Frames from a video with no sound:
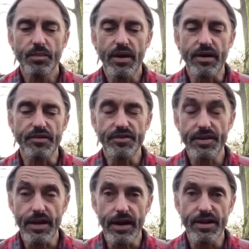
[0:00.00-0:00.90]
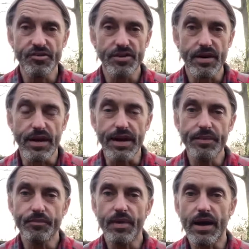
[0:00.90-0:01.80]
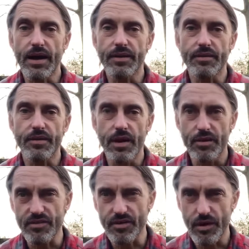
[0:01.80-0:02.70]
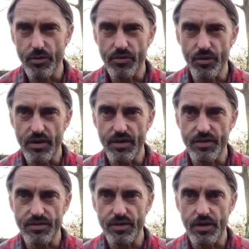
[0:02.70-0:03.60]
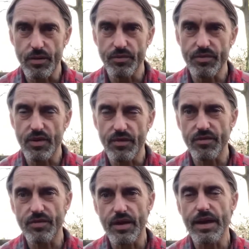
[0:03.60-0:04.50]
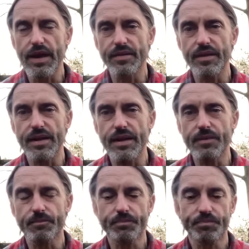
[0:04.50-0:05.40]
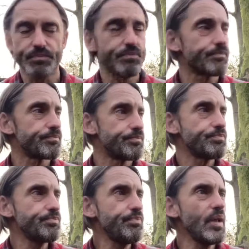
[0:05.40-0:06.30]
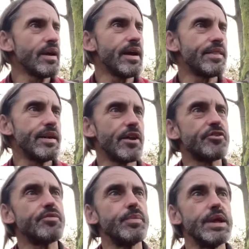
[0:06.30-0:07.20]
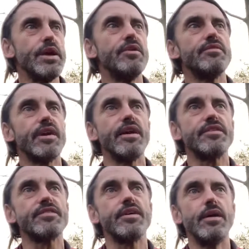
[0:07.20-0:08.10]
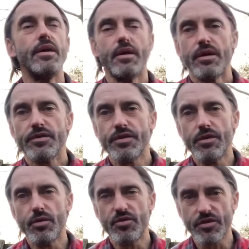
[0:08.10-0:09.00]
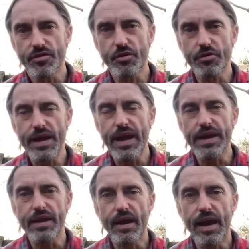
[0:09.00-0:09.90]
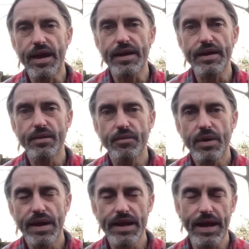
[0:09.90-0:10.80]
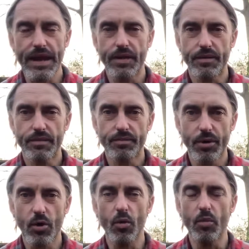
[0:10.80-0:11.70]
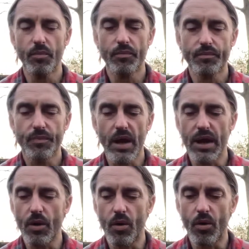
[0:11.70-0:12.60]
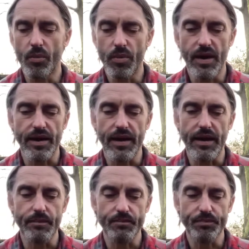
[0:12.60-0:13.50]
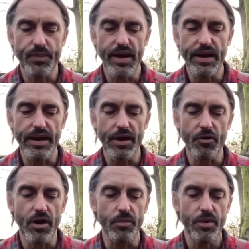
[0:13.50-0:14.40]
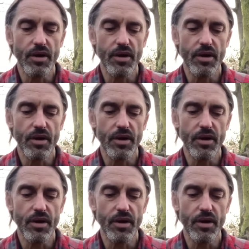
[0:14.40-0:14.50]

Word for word: But just occasionally, and last night was one of those circumstances, I get the get the nudge from the universe to just create a healing pool uh, or like a, a healing group